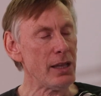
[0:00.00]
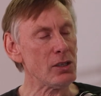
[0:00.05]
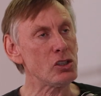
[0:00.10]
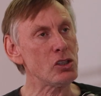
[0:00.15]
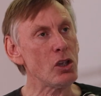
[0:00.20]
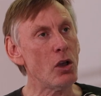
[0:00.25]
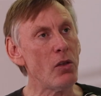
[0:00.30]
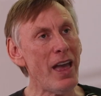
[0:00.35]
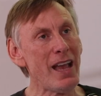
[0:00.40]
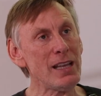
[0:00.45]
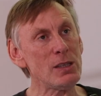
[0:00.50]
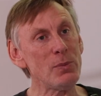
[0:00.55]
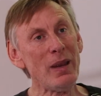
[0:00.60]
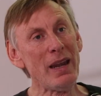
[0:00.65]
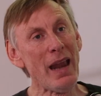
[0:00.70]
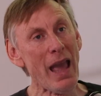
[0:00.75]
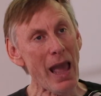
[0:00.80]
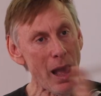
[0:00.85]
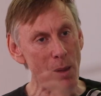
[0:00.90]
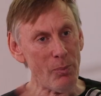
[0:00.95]
And so that's
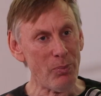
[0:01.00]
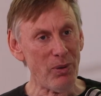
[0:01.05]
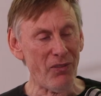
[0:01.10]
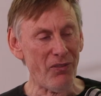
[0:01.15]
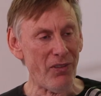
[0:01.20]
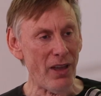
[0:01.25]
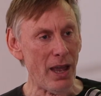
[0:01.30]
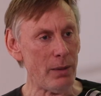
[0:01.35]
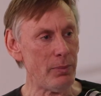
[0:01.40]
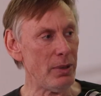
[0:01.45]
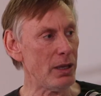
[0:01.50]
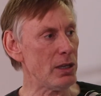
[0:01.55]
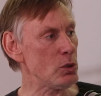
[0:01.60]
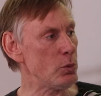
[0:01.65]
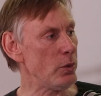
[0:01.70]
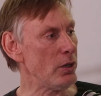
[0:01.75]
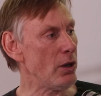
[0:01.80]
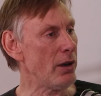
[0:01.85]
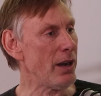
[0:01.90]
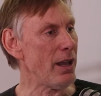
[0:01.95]
been amplified
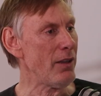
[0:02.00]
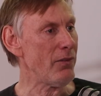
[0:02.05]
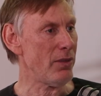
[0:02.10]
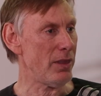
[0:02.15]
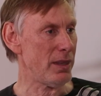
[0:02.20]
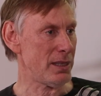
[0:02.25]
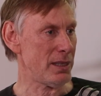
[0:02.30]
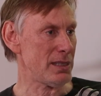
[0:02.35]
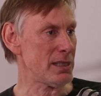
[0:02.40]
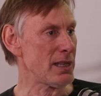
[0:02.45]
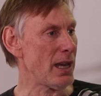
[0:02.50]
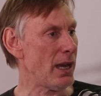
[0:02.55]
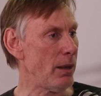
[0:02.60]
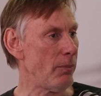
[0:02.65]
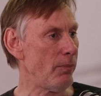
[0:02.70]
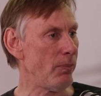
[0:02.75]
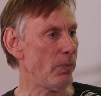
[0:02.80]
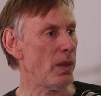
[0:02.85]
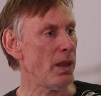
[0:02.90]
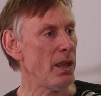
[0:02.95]
because we don't have this
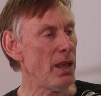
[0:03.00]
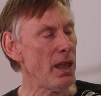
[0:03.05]
time.